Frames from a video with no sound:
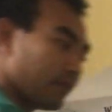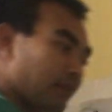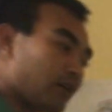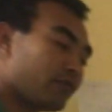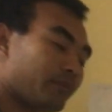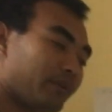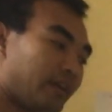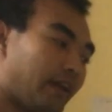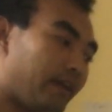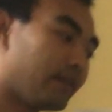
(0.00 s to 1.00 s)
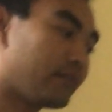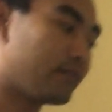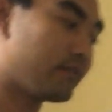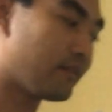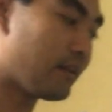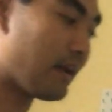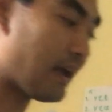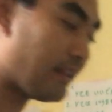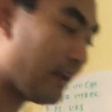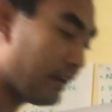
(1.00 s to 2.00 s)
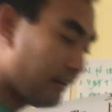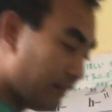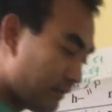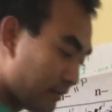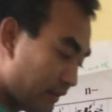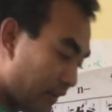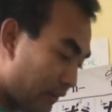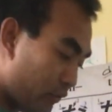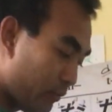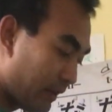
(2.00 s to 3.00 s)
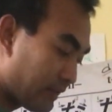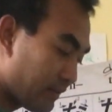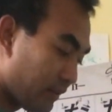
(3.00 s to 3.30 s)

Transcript: Now from K, at the end, if you make a